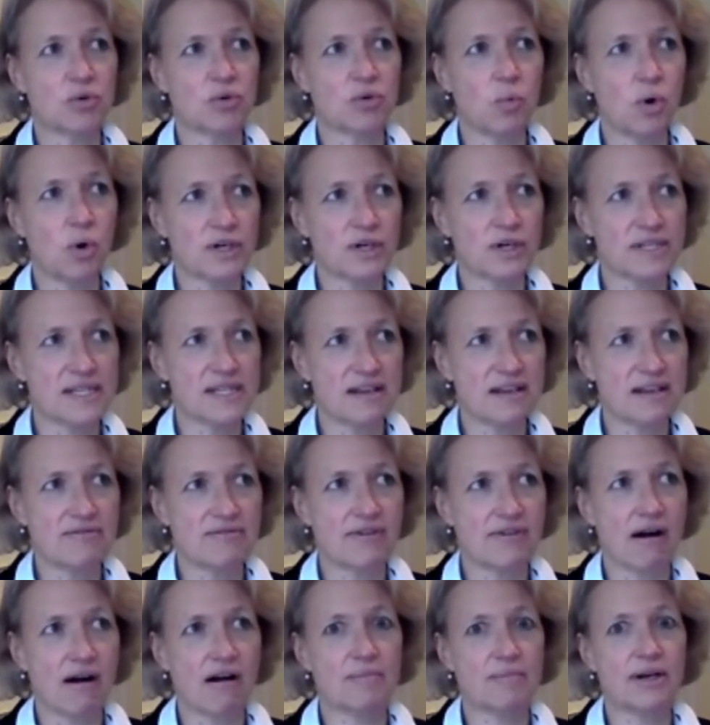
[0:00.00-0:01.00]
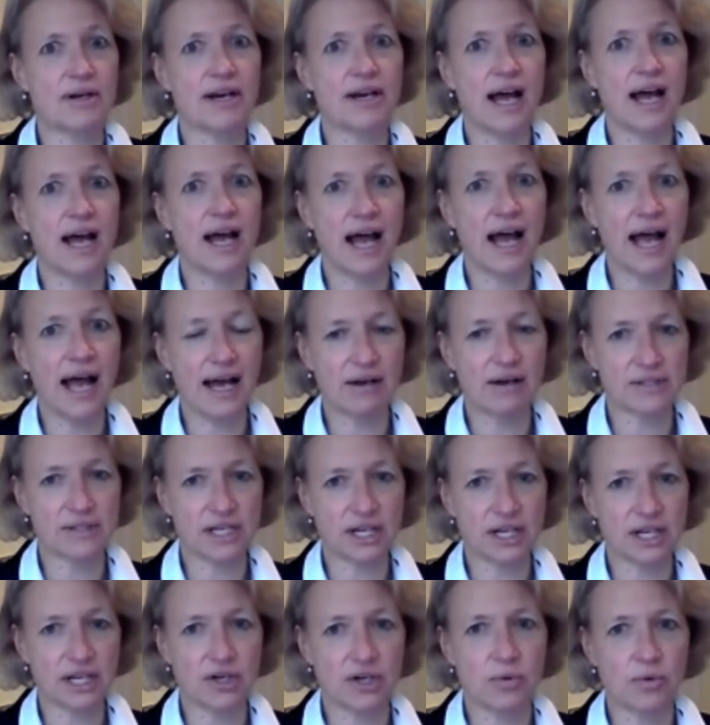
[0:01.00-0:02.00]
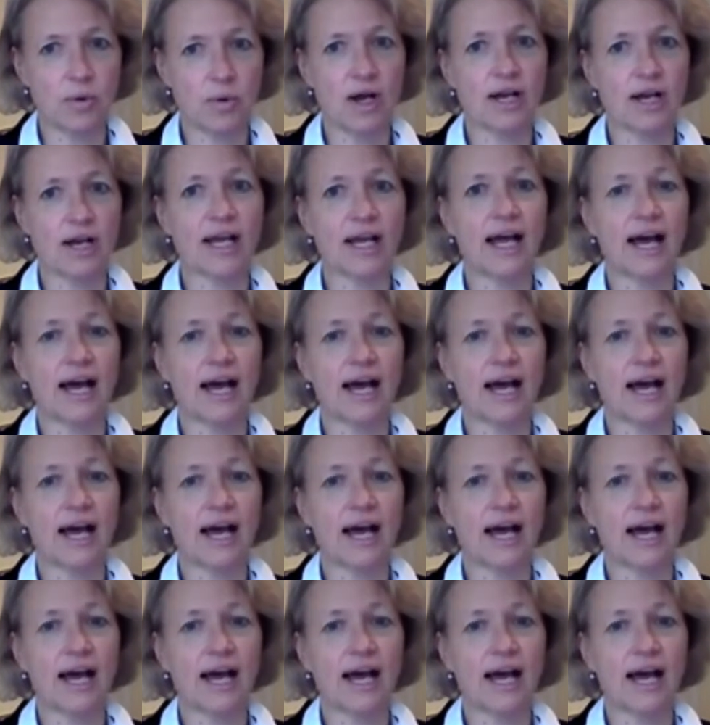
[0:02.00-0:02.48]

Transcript: what's the environment, how's it going to work,